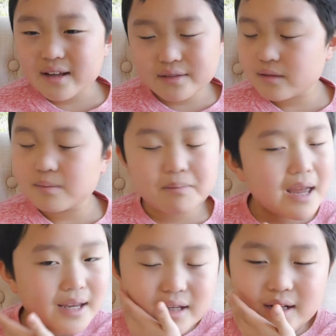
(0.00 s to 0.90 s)

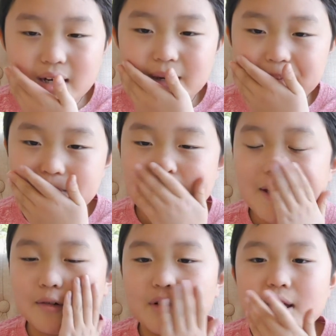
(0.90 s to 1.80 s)
made
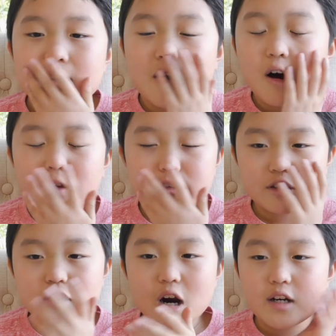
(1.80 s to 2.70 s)
all the
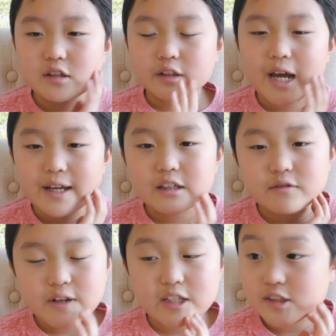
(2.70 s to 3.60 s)
scars on Hai's
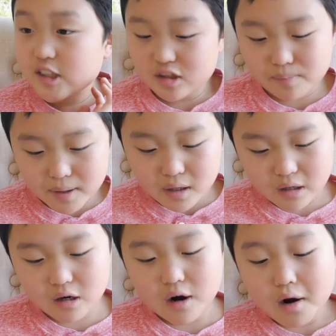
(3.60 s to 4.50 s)
face
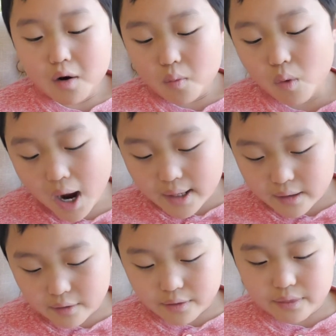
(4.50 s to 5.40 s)
disappear,
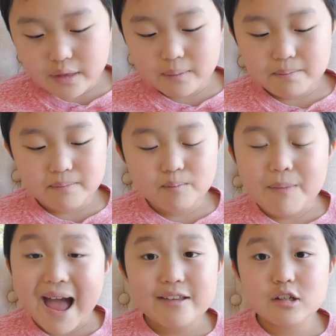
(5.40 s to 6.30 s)
while the
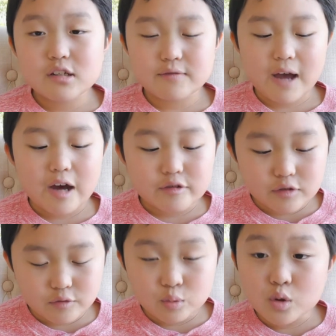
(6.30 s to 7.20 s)
masters of House
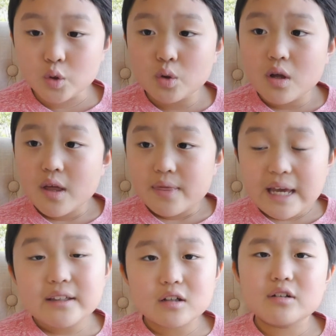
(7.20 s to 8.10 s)
of Wu,
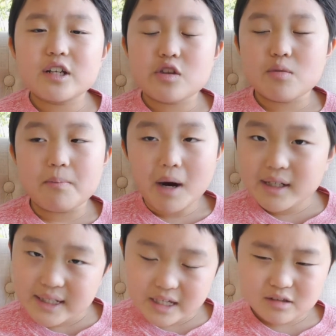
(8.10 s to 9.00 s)
they turned into
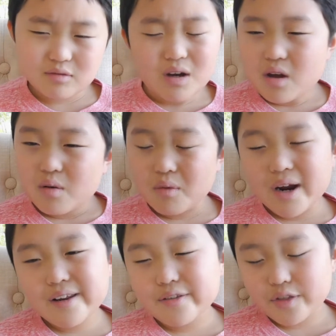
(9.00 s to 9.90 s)
monkeys? Why
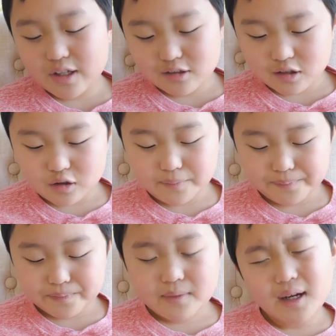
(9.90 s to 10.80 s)
do you think so?
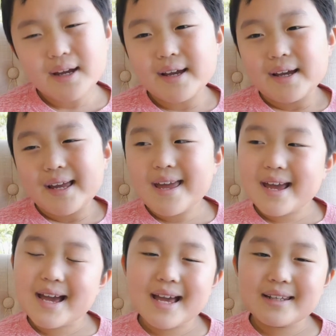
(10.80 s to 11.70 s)

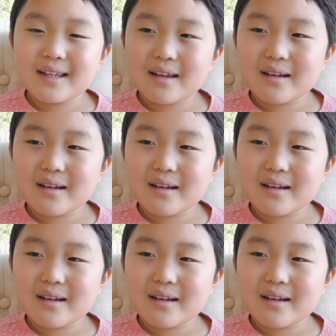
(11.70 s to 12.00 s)
And